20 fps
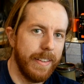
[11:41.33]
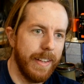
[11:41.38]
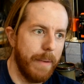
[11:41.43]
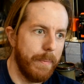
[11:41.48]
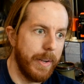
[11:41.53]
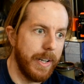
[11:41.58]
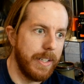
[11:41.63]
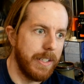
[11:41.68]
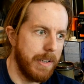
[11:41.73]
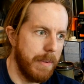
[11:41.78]
I
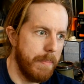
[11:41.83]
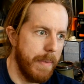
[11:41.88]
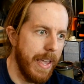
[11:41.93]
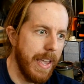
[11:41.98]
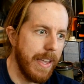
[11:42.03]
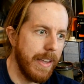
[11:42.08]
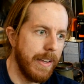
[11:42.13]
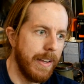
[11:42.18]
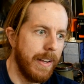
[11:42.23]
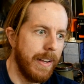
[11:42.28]
mean, to
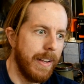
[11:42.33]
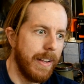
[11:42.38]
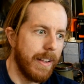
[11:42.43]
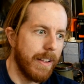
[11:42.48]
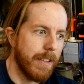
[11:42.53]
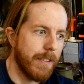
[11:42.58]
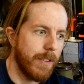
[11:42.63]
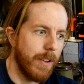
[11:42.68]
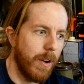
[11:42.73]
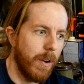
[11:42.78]
me.
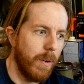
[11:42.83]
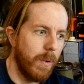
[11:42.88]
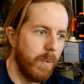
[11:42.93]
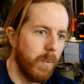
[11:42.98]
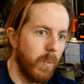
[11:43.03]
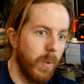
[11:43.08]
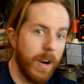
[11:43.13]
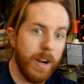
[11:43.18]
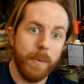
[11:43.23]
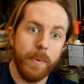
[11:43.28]
So
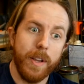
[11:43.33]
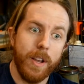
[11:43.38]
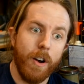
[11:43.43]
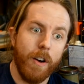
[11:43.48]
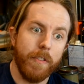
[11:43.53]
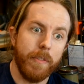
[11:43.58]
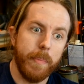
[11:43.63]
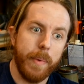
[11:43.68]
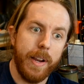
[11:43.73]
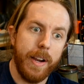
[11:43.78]
where do we
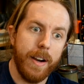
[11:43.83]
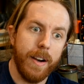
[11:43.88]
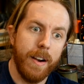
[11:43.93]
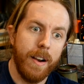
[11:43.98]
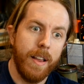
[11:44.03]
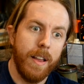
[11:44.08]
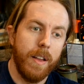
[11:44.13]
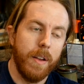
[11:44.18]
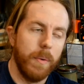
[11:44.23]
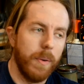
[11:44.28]
go from here?